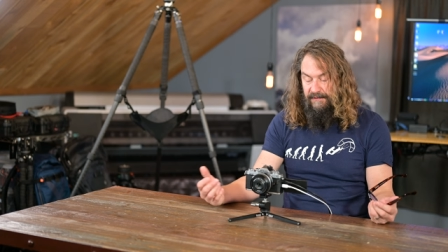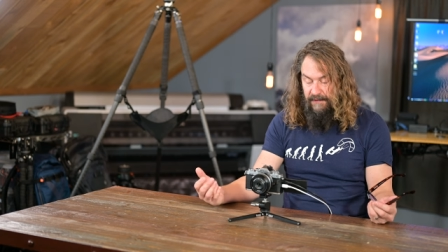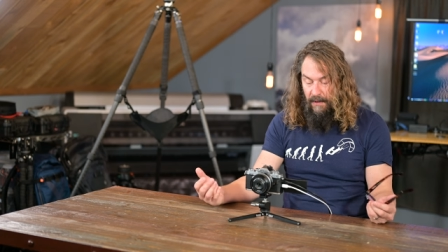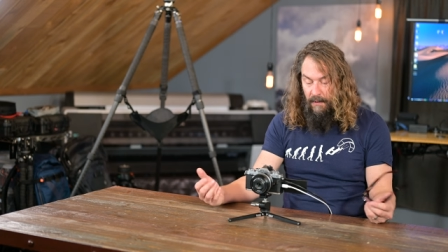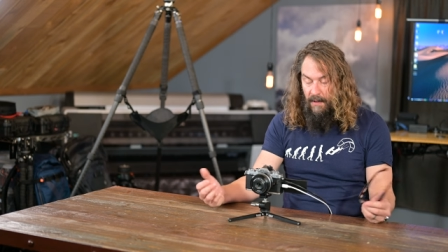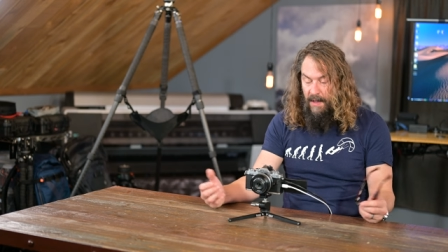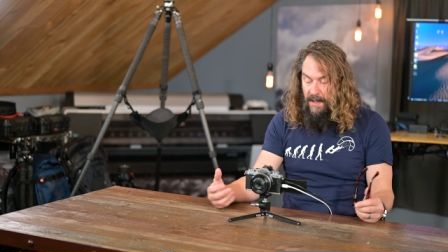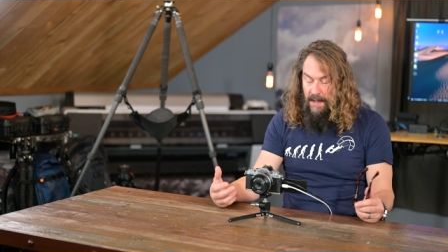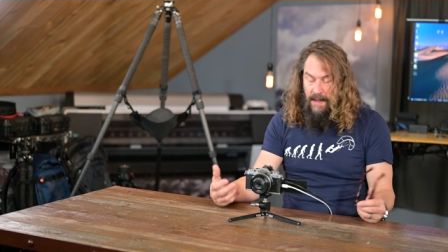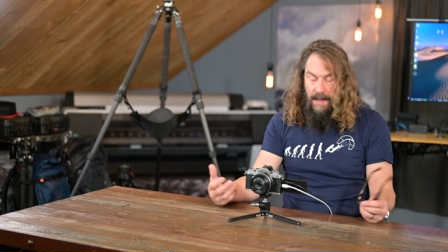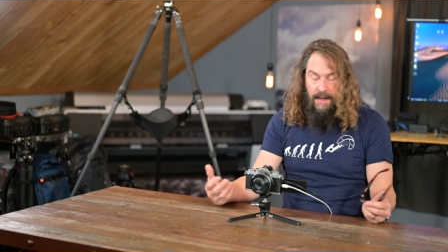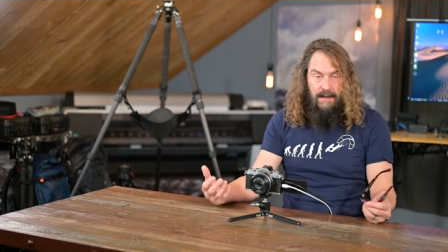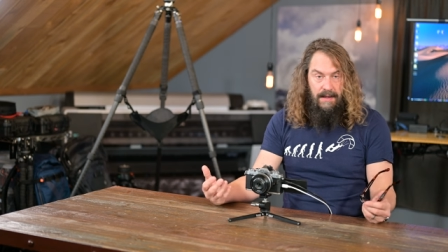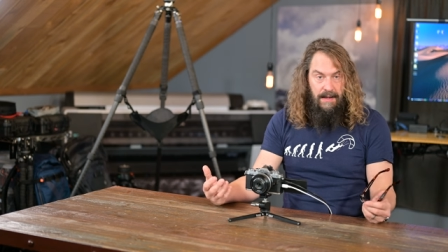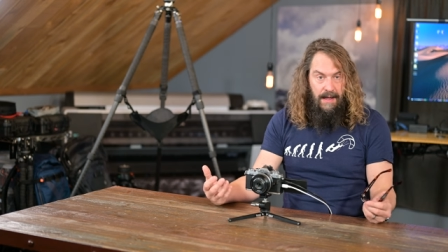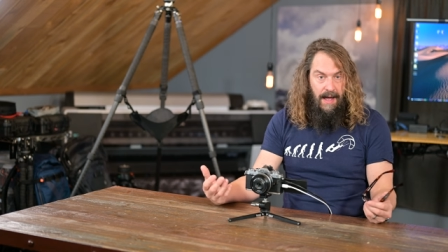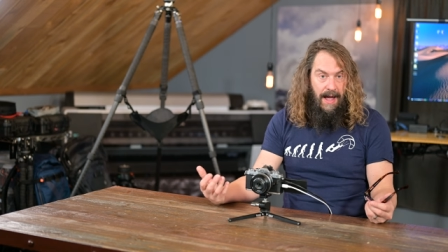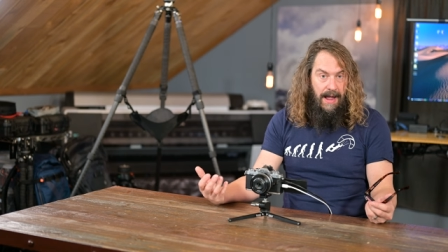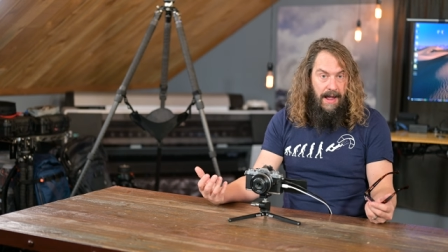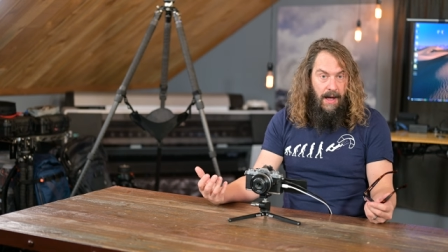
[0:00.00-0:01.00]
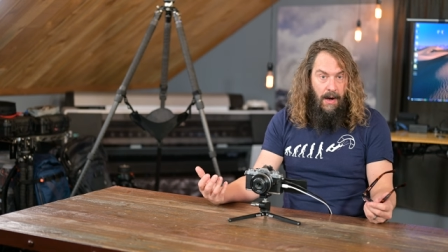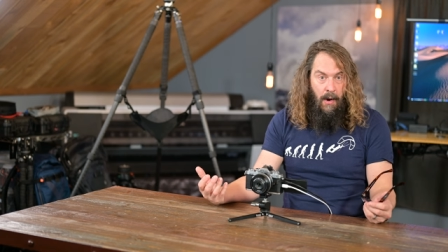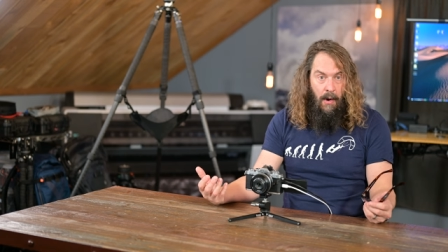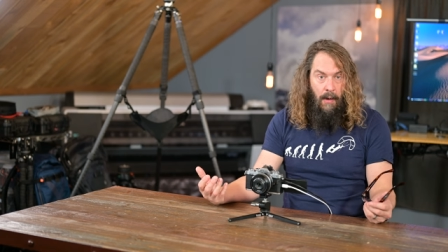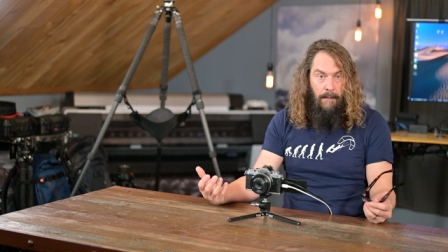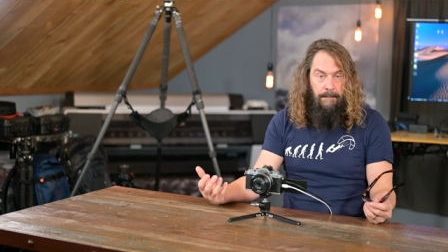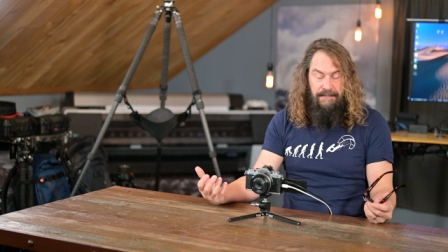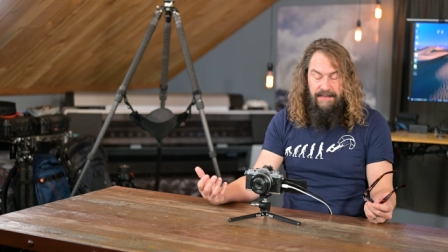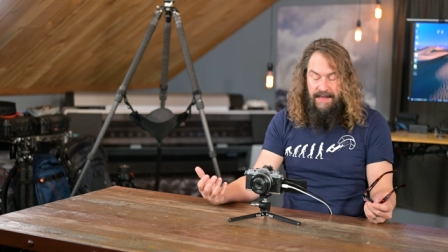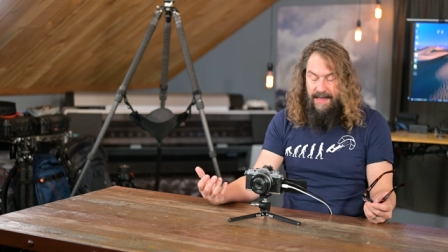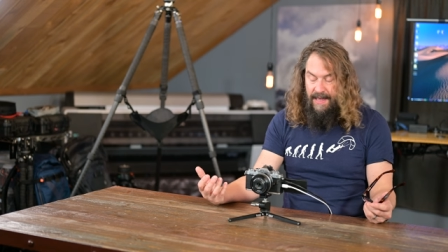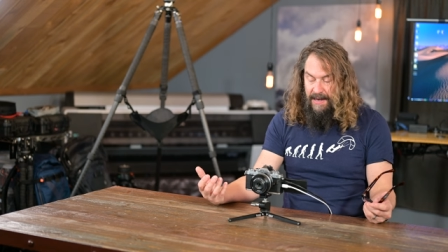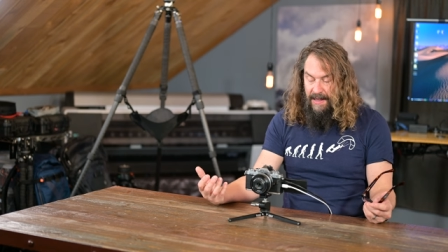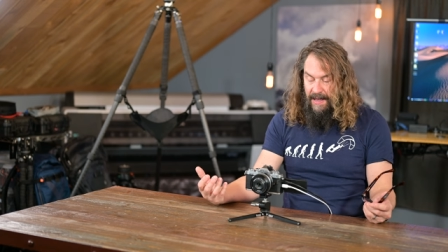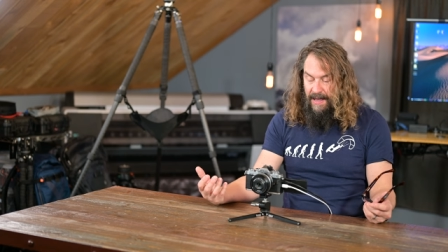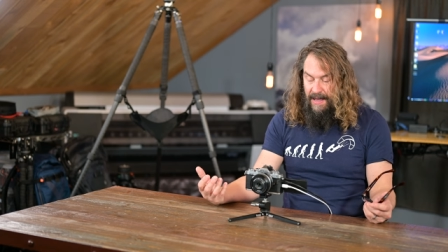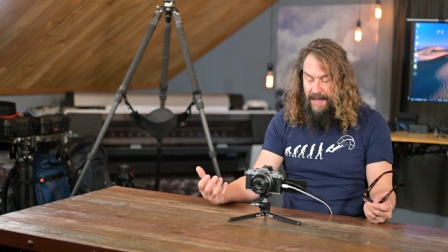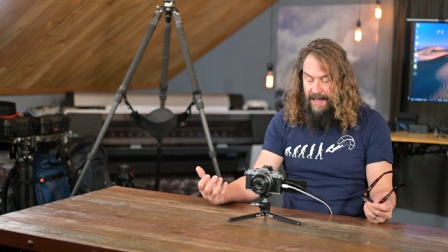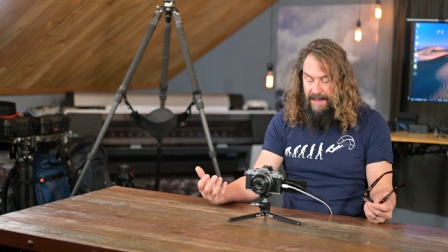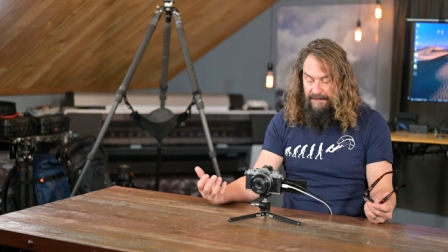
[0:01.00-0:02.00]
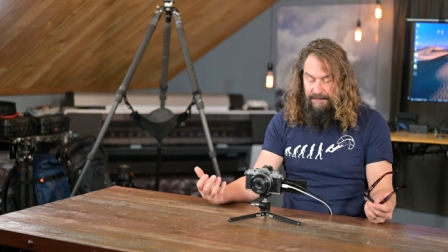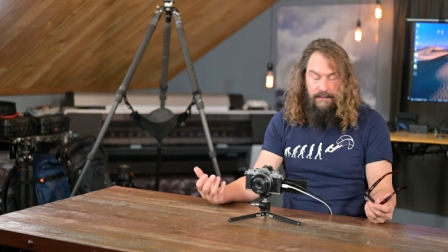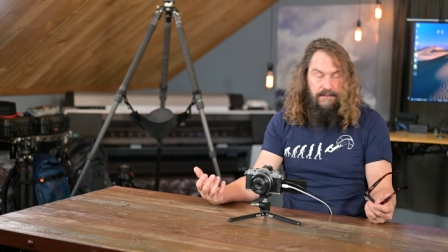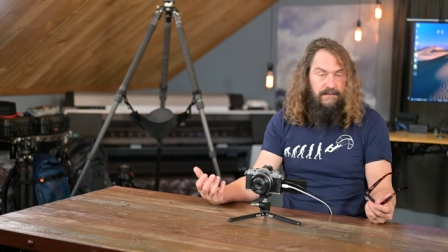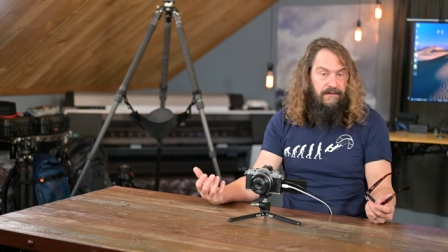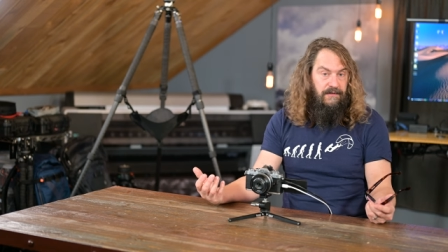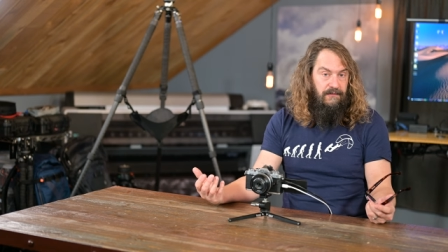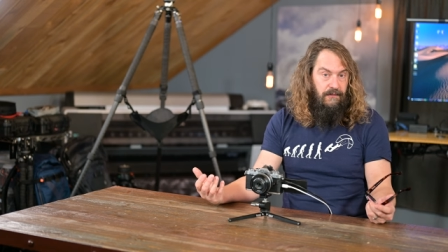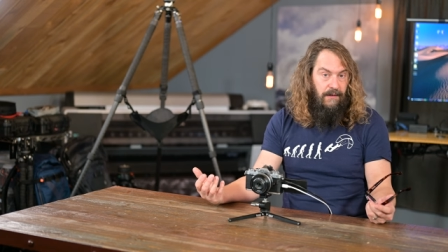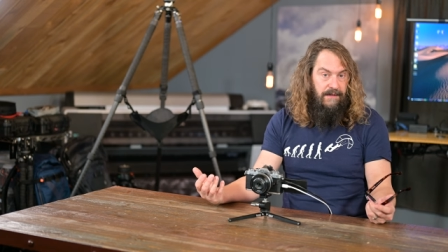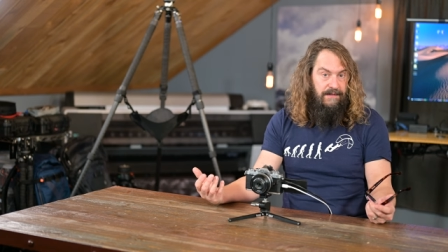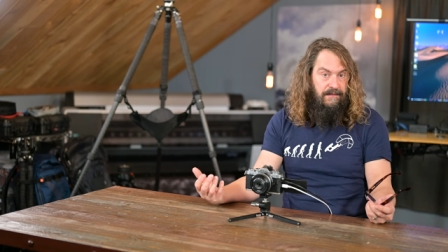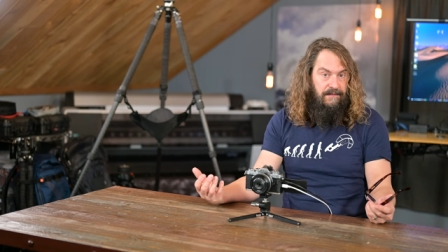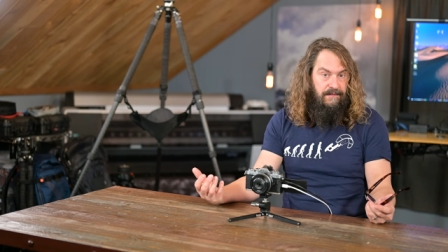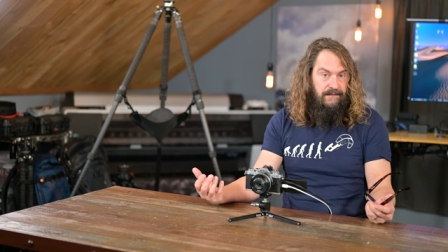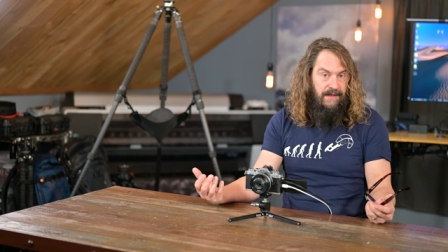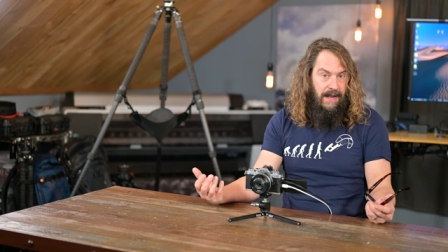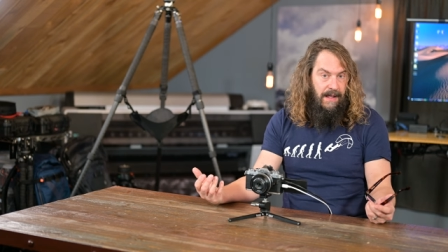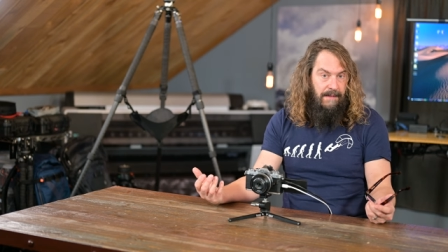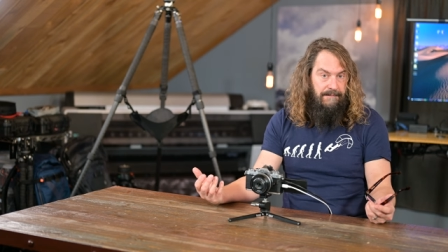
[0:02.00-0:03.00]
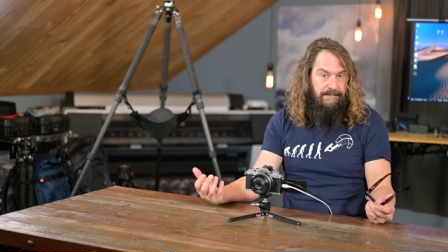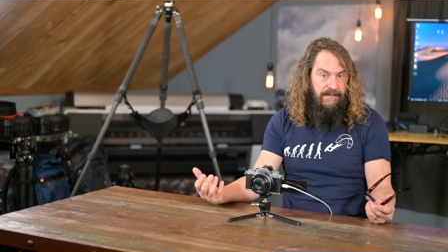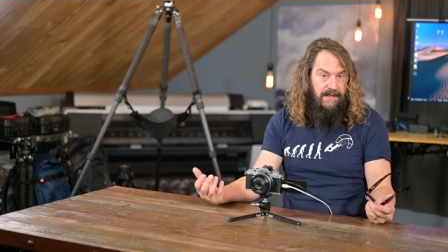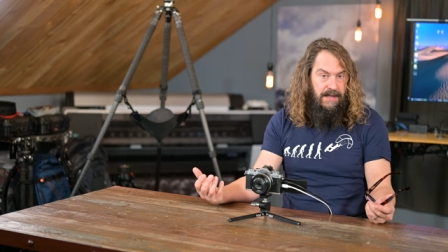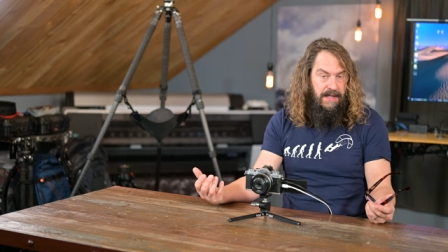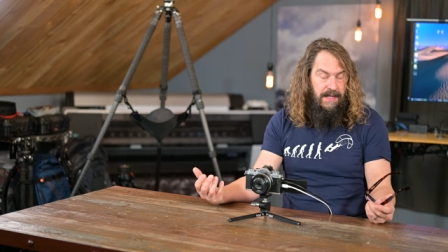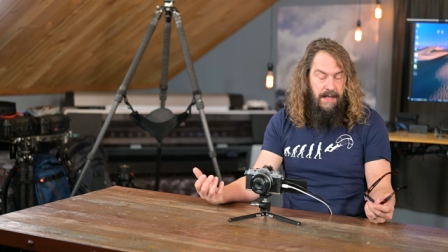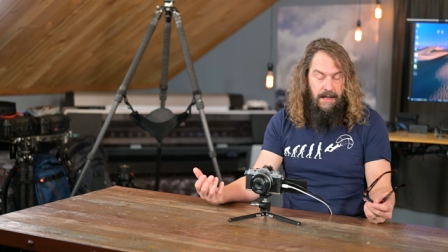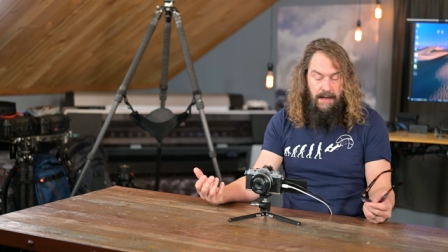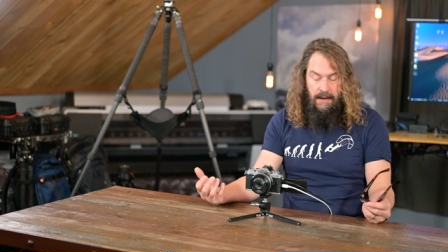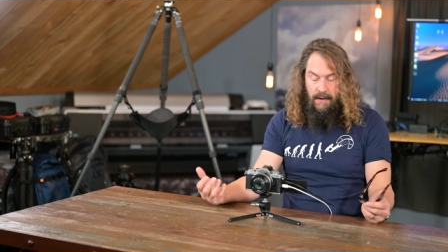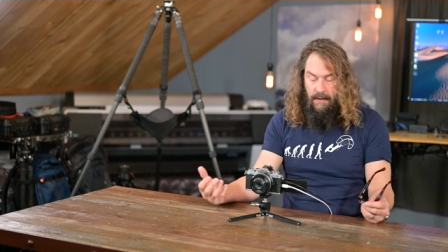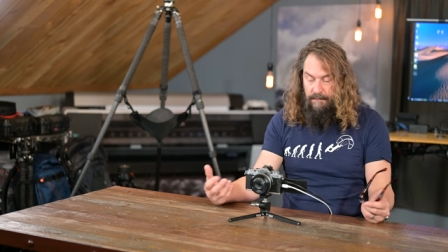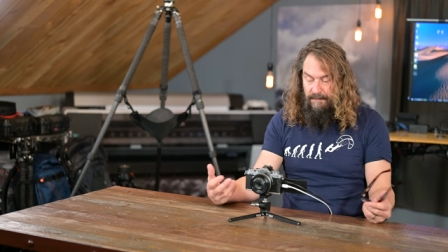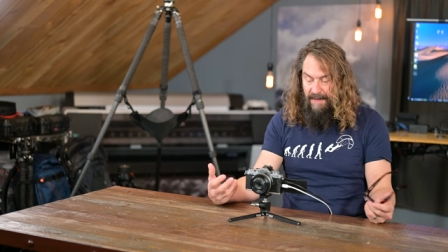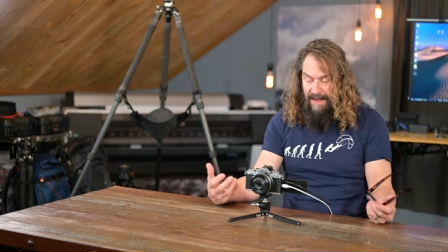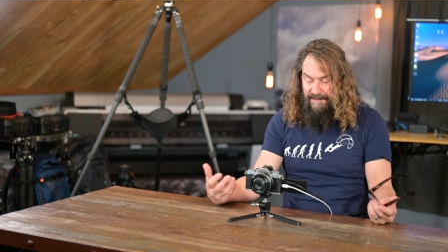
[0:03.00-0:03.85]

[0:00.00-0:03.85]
So I hope that uh, everyone's enjoyed this setup video.